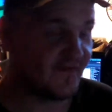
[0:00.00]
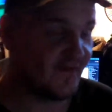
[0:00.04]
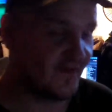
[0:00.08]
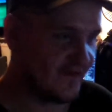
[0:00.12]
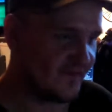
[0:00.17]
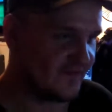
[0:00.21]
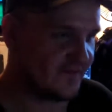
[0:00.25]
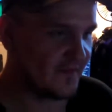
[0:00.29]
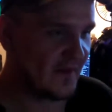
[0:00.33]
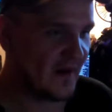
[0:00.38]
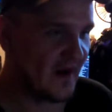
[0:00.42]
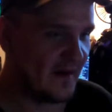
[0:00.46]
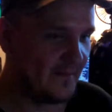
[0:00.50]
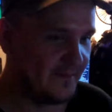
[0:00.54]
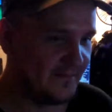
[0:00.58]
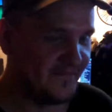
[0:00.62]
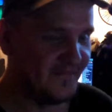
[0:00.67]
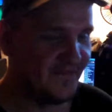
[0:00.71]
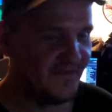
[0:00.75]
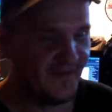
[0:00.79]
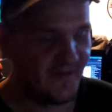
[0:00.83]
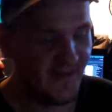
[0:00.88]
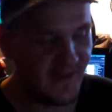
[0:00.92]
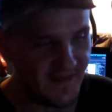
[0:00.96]
to those
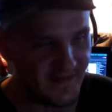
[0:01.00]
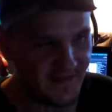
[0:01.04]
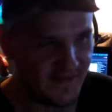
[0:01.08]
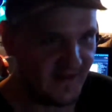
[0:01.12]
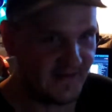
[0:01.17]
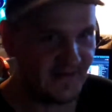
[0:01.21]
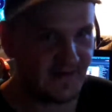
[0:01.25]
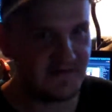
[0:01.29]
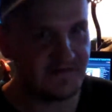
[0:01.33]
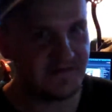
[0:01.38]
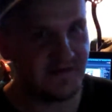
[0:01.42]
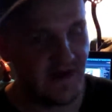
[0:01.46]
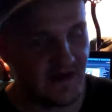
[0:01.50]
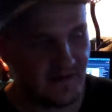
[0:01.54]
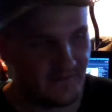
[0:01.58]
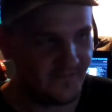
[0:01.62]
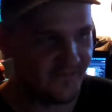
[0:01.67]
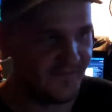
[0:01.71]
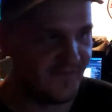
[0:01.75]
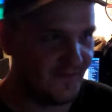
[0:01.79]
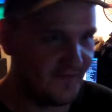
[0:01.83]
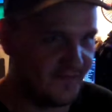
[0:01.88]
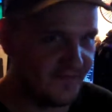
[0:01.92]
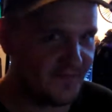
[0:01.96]
problems that then
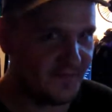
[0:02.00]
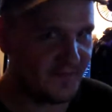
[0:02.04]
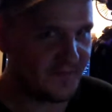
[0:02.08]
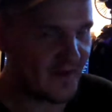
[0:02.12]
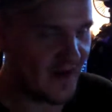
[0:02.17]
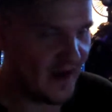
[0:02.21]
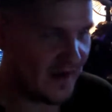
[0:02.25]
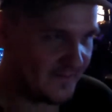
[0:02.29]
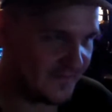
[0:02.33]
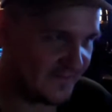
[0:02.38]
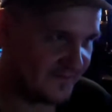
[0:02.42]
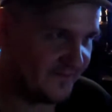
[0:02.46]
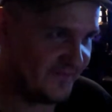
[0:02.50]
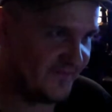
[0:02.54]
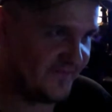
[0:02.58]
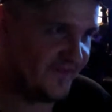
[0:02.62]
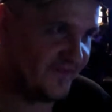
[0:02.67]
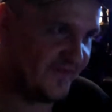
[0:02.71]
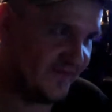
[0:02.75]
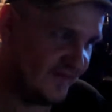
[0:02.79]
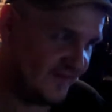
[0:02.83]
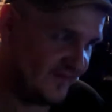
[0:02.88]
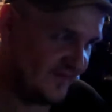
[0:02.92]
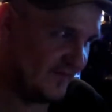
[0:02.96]
allows those
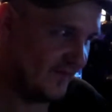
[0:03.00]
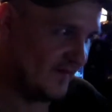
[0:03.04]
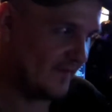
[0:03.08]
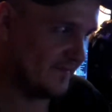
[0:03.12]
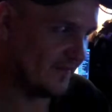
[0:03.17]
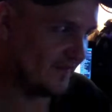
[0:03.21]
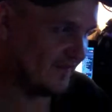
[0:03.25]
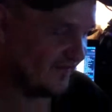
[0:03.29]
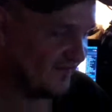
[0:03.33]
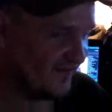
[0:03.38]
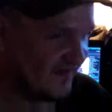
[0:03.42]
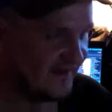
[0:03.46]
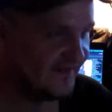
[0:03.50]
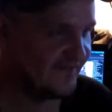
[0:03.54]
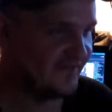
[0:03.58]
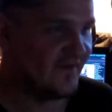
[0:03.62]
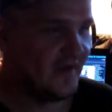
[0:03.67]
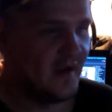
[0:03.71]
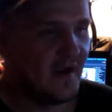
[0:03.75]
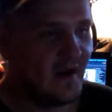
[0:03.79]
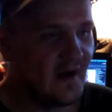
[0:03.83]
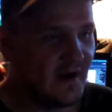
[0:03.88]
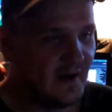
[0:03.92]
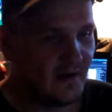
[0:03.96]
problems to persist.
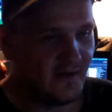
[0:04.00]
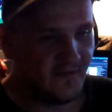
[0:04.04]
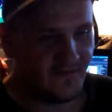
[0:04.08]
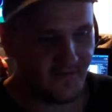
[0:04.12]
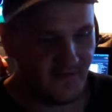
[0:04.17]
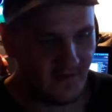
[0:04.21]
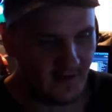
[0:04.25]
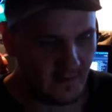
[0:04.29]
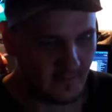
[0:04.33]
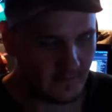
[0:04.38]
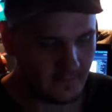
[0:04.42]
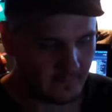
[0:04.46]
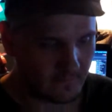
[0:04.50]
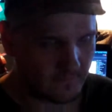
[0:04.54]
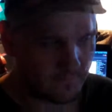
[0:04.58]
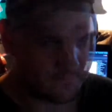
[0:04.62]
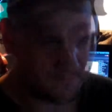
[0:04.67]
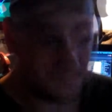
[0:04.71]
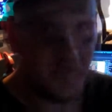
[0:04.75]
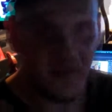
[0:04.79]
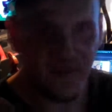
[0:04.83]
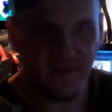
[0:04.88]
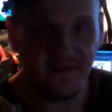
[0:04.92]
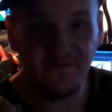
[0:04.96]
So
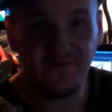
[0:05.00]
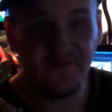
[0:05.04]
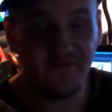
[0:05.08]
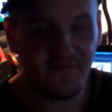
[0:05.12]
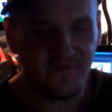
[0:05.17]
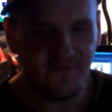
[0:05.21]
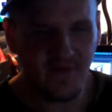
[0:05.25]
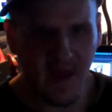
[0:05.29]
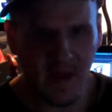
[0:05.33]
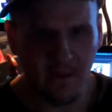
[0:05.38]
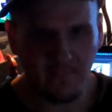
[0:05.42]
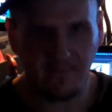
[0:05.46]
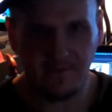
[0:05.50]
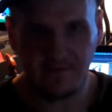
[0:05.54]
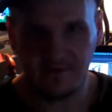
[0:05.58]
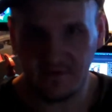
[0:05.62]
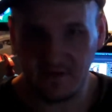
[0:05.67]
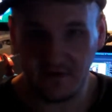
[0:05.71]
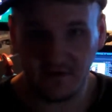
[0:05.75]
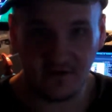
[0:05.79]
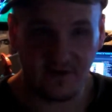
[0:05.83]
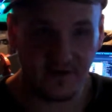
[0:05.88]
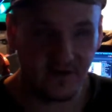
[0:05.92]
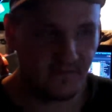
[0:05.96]
this is not what
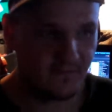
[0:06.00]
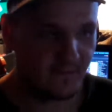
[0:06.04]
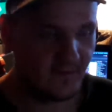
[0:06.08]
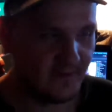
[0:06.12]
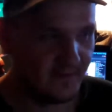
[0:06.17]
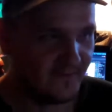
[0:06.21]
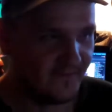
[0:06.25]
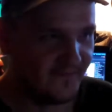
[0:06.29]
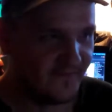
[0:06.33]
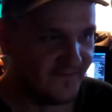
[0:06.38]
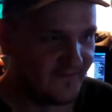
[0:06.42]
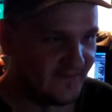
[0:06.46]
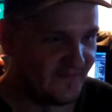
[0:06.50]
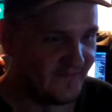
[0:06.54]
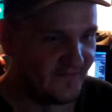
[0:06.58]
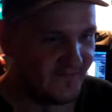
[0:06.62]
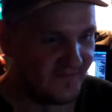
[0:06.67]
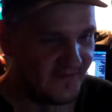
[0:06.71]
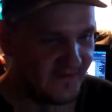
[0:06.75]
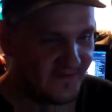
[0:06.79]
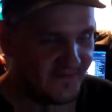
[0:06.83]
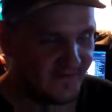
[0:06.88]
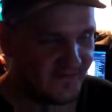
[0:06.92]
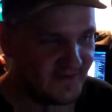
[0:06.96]
Larken Rose
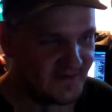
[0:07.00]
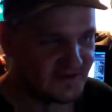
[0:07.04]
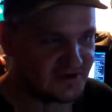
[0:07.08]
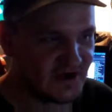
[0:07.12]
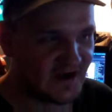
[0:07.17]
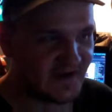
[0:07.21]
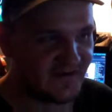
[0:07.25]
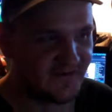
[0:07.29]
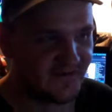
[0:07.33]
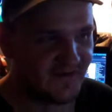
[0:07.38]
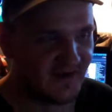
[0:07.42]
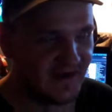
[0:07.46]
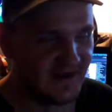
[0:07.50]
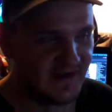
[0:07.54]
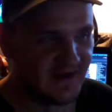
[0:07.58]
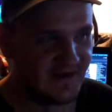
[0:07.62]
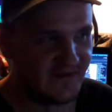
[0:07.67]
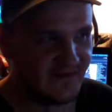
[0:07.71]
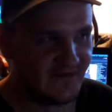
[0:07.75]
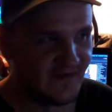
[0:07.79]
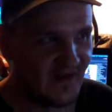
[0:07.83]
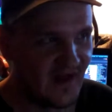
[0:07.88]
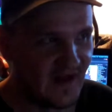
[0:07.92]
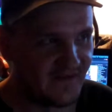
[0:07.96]
is, is suggesting.
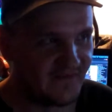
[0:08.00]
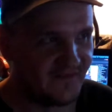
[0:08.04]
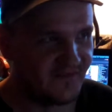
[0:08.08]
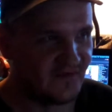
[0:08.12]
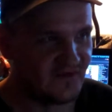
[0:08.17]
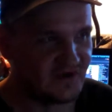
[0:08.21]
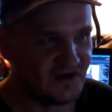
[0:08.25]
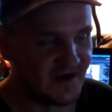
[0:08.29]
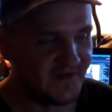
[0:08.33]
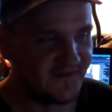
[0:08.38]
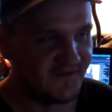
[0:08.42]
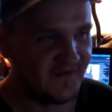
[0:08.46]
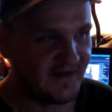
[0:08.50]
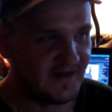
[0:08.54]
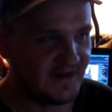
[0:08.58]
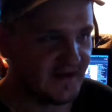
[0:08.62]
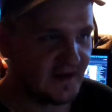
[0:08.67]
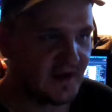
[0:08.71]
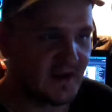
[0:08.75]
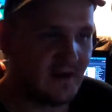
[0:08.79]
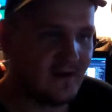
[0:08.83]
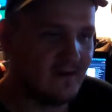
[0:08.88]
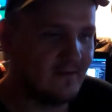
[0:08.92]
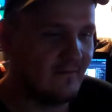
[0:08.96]
He's not
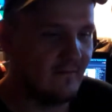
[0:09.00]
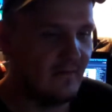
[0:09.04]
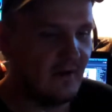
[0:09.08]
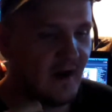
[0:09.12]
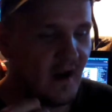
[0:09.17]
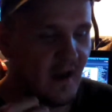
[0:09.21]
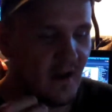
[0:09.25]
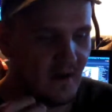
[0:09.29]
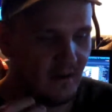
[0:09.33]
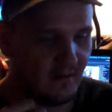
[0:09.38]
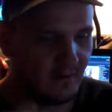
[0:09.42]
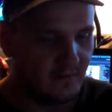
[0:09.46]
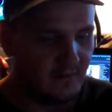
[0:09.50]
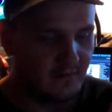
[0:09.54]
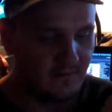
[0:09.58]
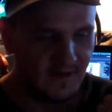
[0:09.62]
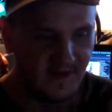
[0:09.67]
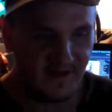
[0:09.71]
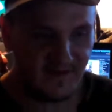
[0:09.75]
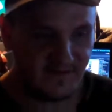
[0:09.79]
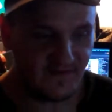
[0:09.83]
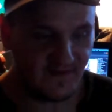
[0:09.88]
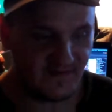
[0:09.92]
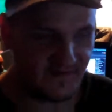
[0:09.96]
suggesting to go
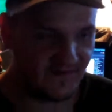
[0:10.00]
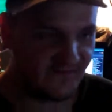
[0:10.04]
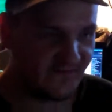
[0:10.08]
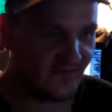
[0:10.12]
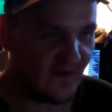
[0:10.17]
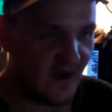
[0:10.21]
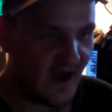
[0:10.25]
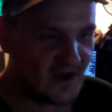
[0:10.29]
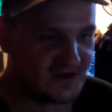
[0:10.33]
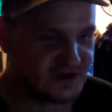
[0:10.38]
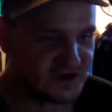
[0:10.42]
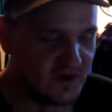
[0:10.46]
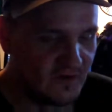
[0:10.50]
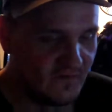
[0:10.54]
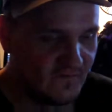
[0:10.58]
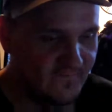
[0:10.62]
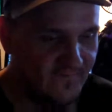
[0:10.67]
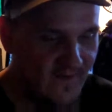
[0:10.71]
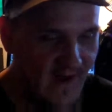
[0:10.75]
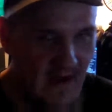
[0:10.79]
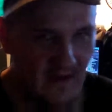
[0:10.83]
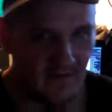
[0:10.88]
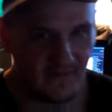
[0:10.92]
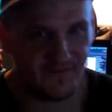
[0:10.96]
into these logical
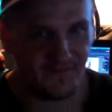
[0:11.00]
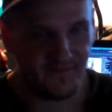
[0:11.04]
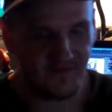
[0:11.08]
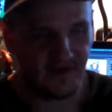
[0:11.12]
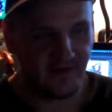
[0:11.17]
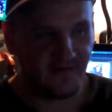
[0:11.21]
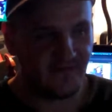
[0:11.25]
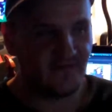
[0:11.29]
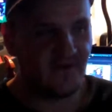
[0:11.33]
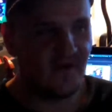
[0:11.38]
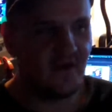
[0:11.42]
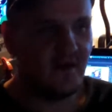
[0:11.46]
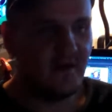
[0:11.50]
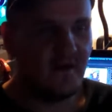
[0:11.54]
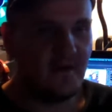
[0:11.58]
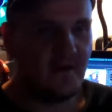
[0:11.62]
fallacies.